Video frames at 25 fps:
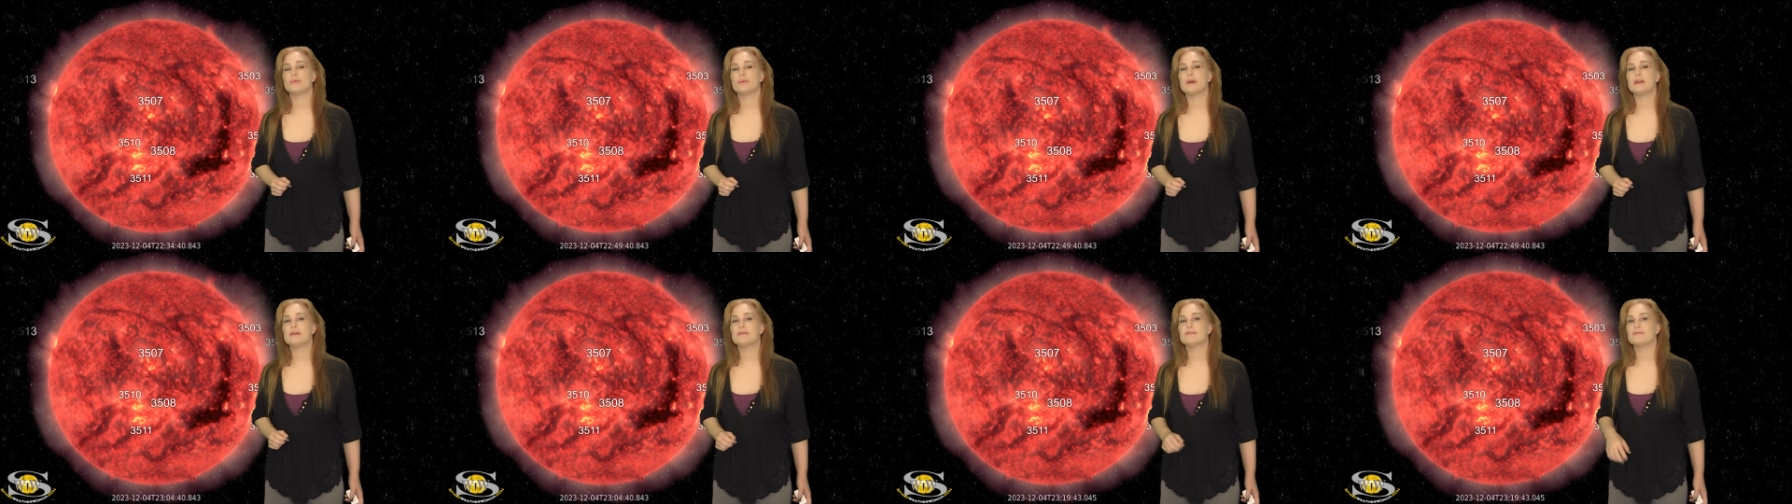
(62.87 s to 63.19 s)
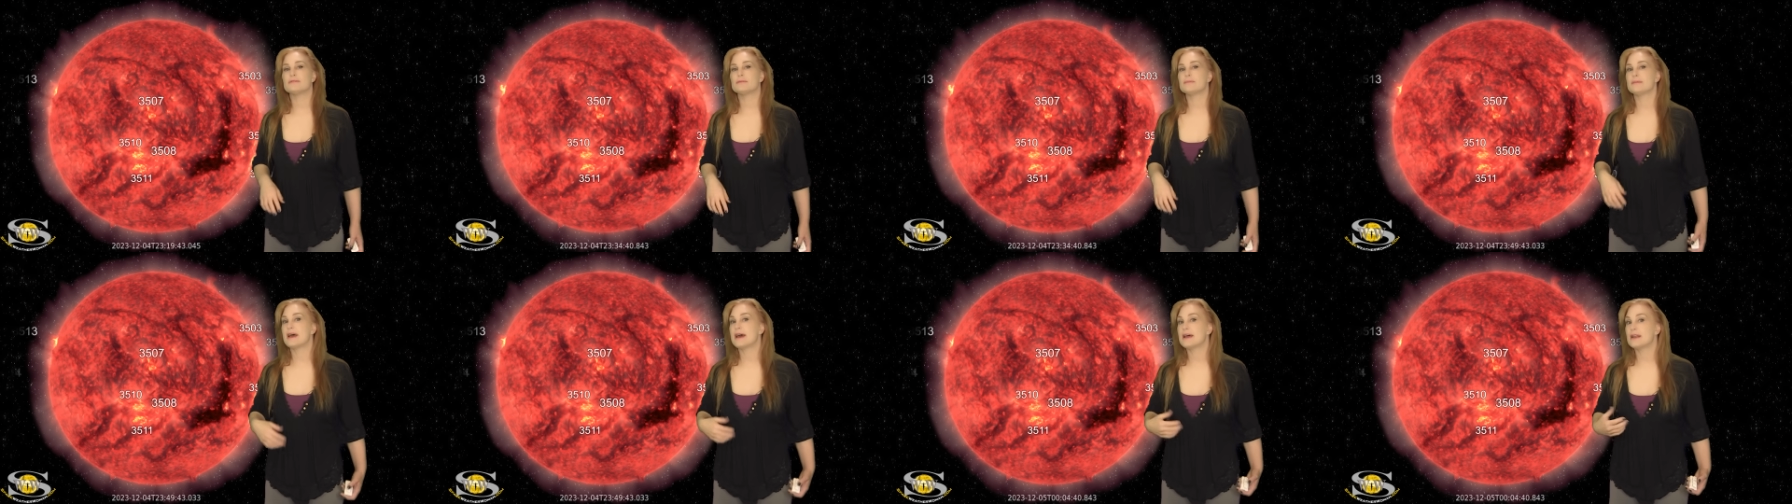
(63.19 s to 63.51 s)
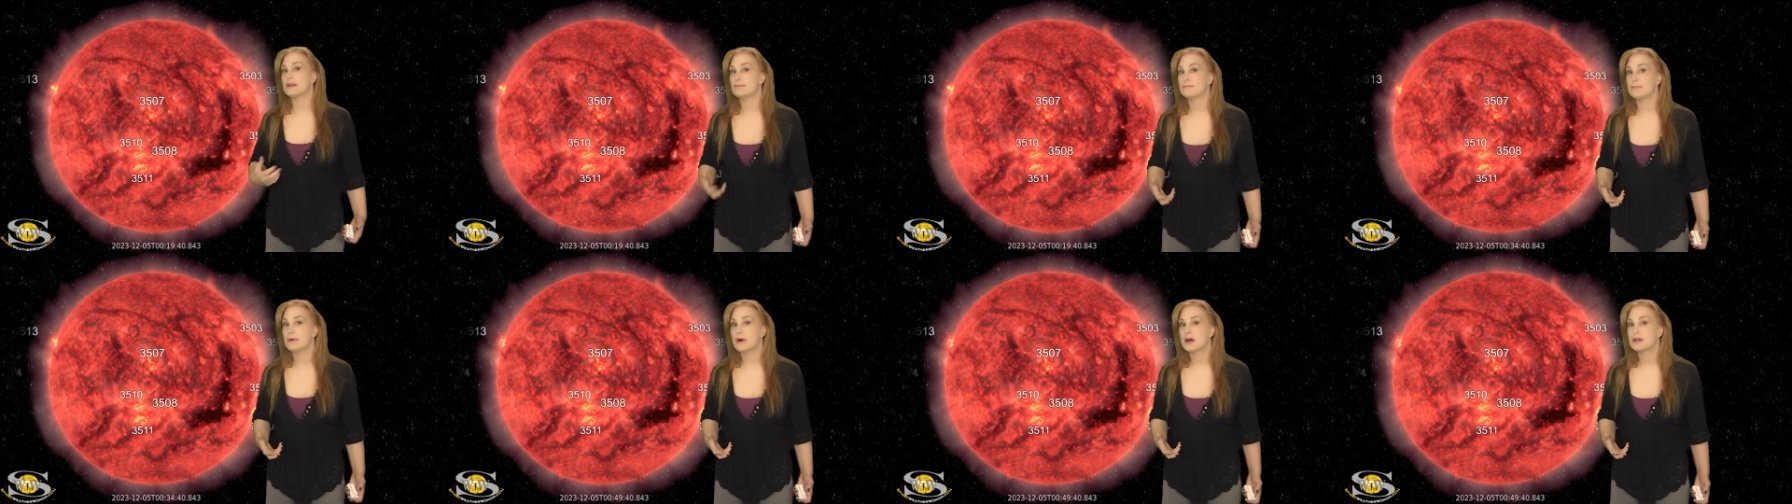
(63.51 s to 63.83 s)
wind from
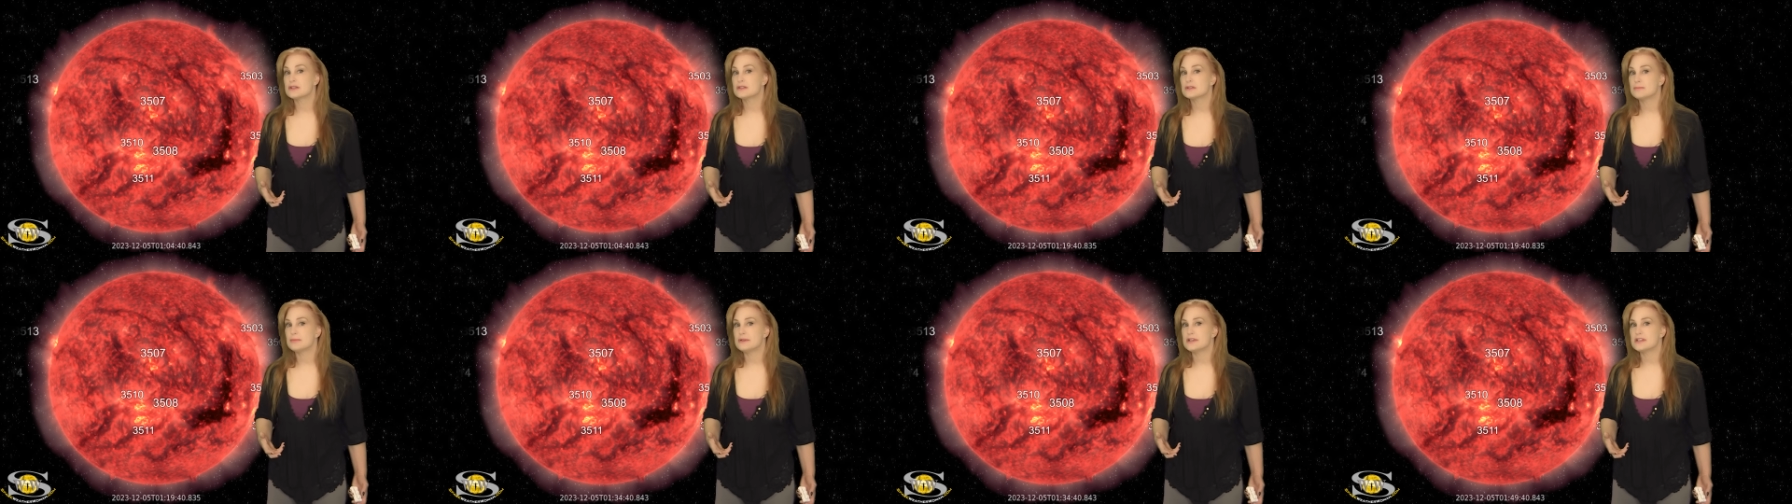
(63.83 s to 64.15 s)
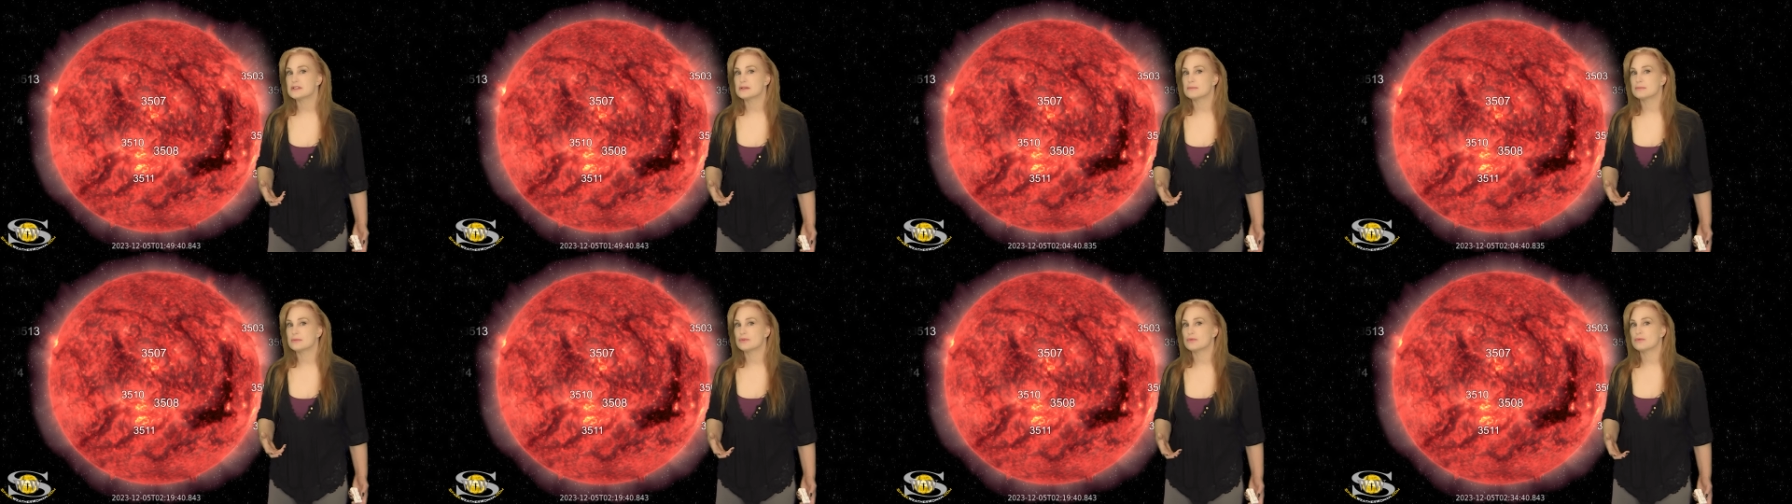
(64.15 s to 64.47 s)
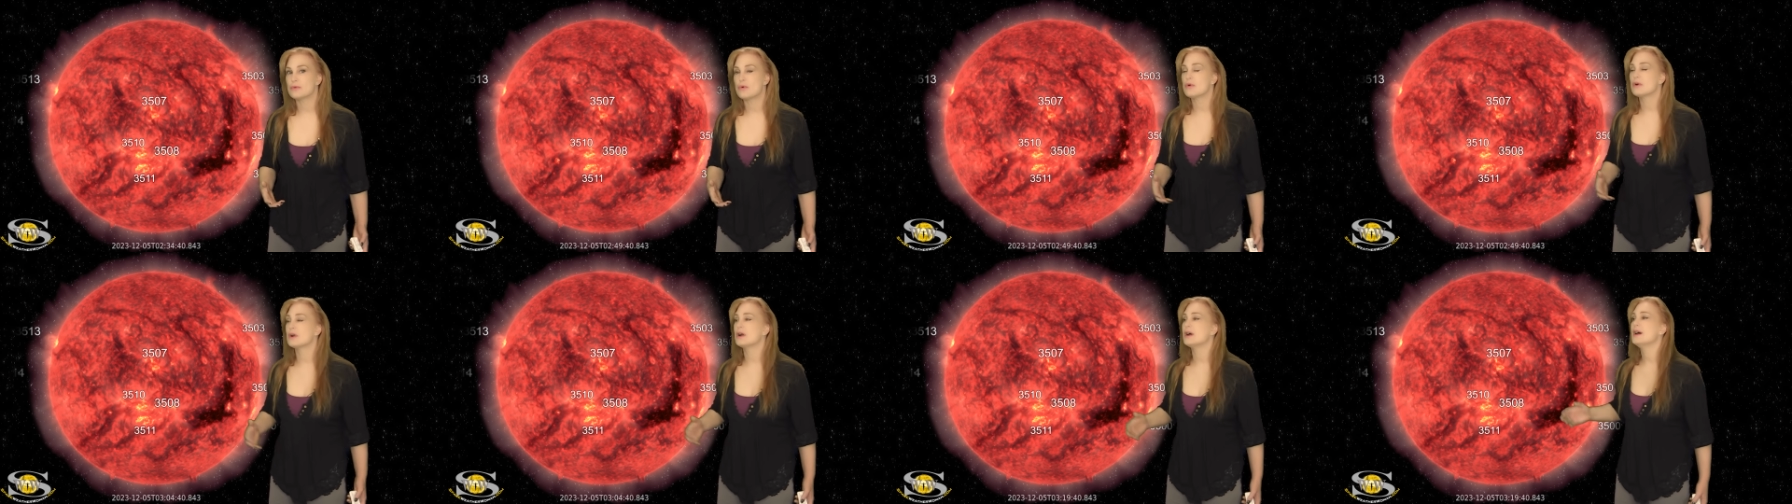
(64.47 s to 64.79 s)
that and possibly some
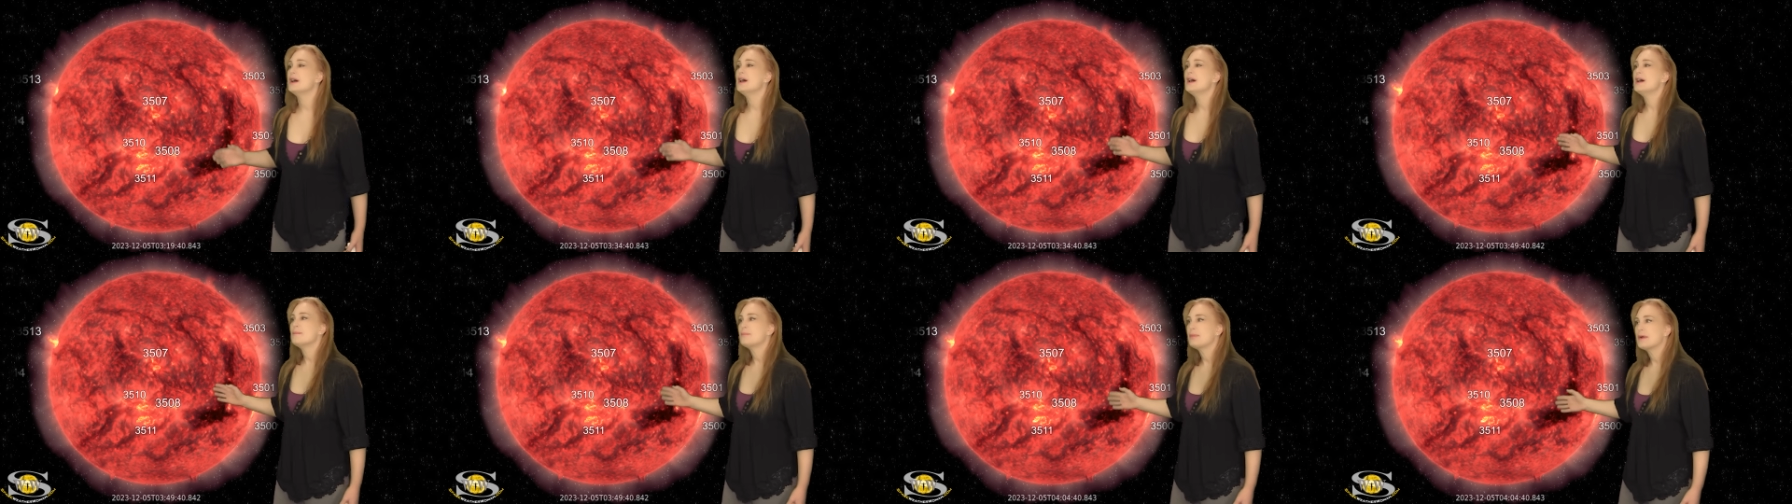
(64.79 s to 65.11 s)
aurora,